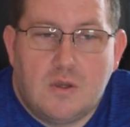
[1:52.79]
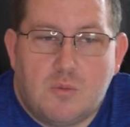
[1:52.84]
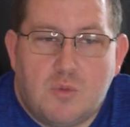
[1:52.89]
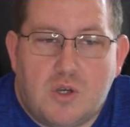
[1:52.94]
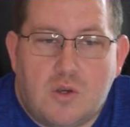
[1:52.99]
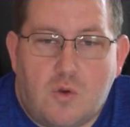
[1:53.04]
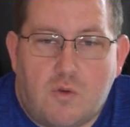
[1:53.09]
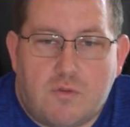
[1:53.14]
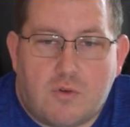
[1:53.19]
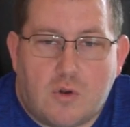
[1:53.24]

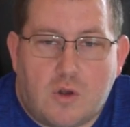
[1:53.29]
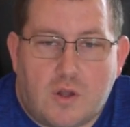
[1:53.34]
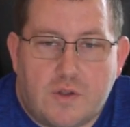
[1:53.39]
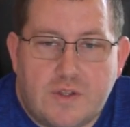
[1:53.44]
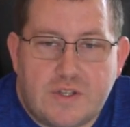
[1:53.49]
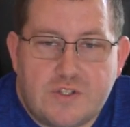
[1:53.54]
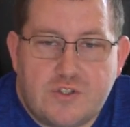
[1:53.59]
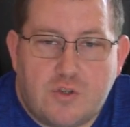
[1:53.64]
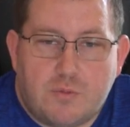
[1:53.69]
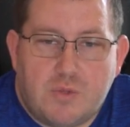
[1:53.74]
But overall,
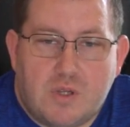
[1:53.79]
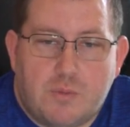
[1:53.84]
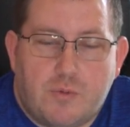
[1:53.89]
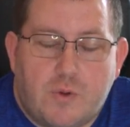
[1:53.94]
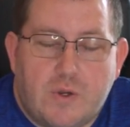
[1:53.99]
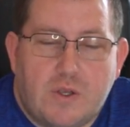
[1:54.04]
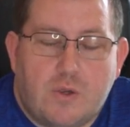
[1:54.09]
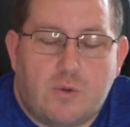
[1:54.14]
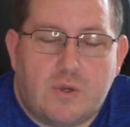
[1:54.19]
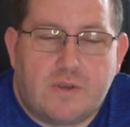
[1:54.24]
this should be a
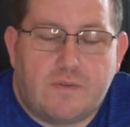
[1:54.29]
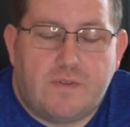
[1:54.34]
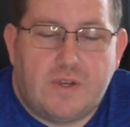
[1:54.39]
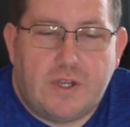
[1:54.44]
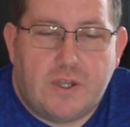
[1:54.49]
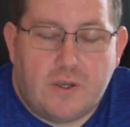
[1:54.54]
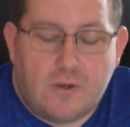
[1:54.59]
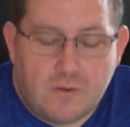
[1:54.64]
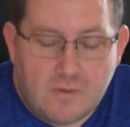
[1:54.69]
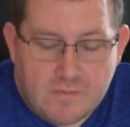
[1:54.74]
pretty quick
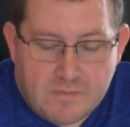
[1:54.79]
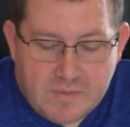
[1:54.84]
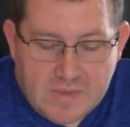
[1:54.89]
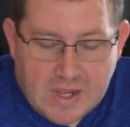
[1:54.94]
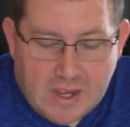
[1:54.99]
video.